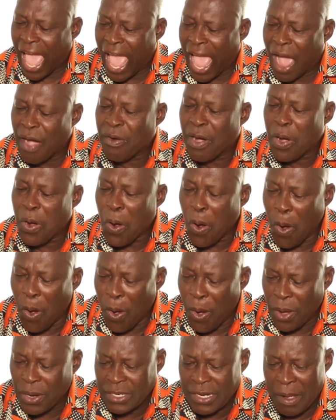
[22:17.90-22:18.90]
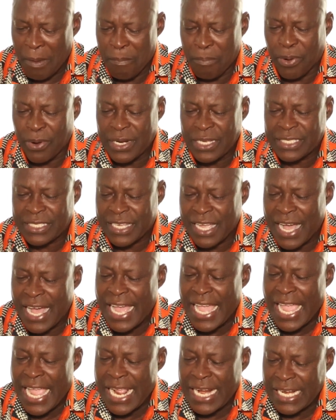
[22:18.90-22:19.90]
our own
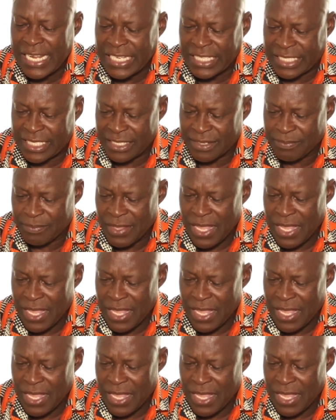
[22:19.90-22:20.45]
political elite